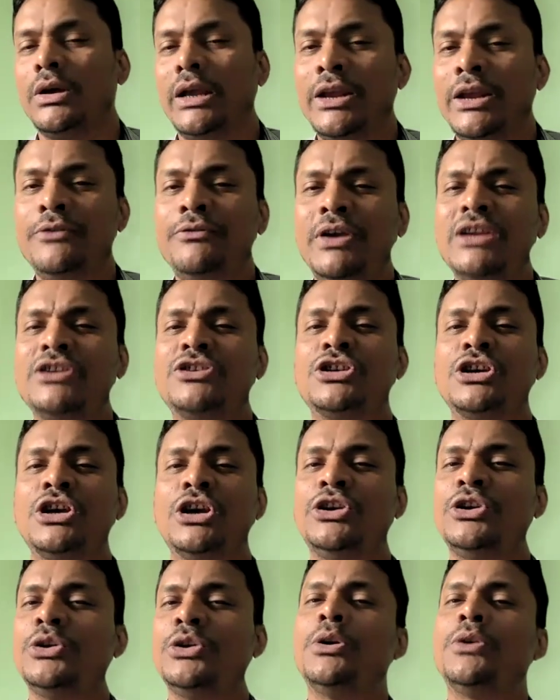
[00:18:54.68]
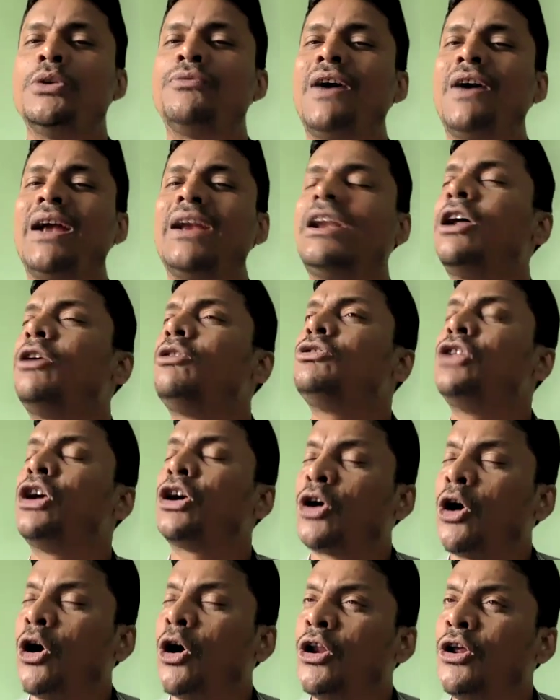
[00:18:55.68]
in which you would find out the
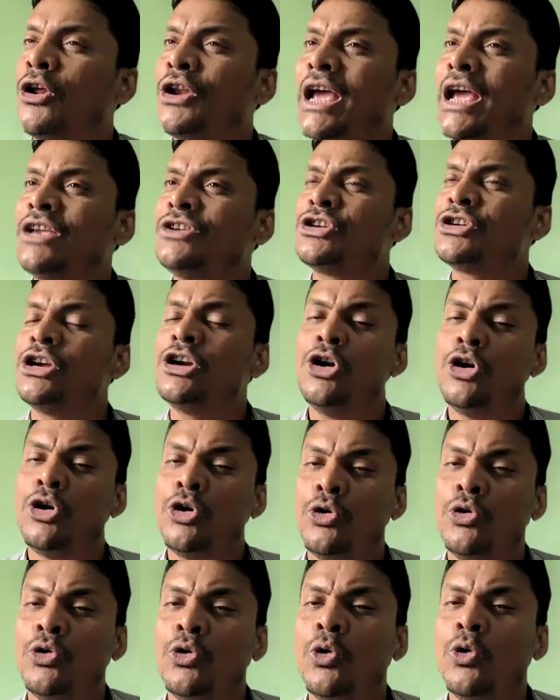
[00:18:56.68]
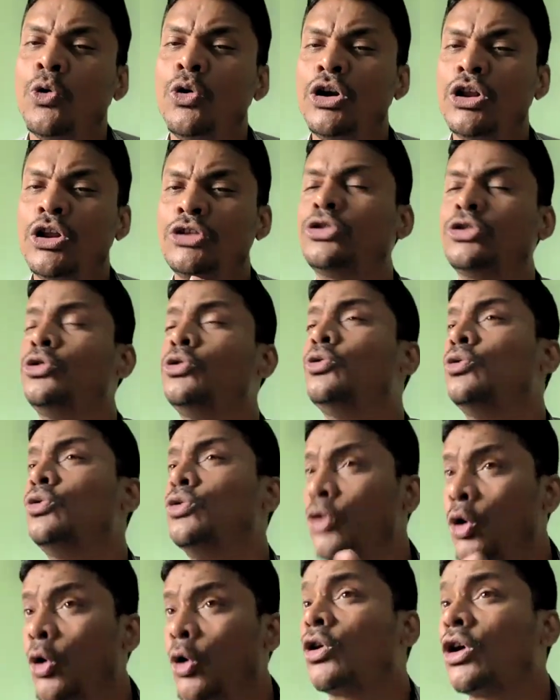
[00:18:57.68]
colonizer ruled through
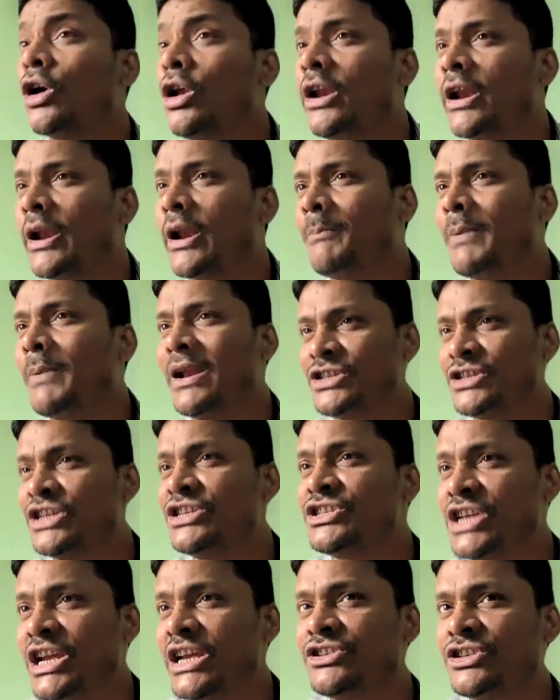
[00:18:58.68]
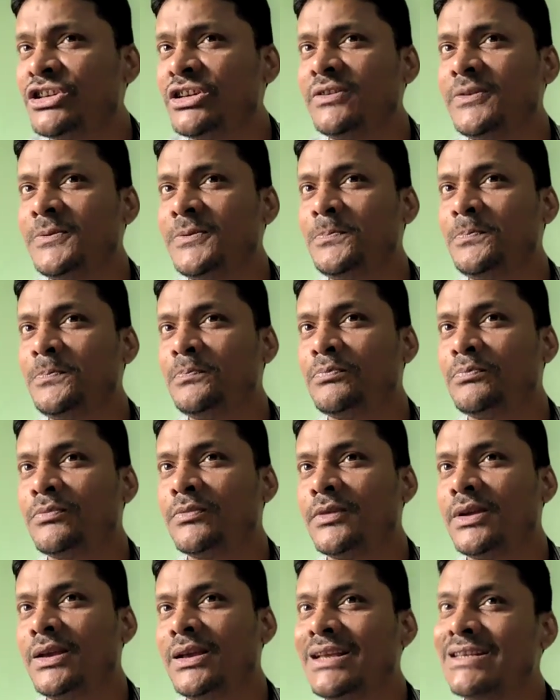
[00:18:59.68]
local representation,
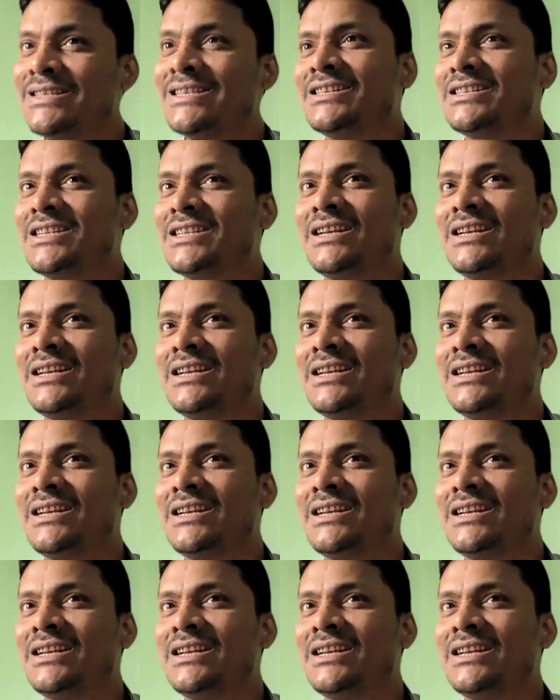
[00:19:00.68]
isn't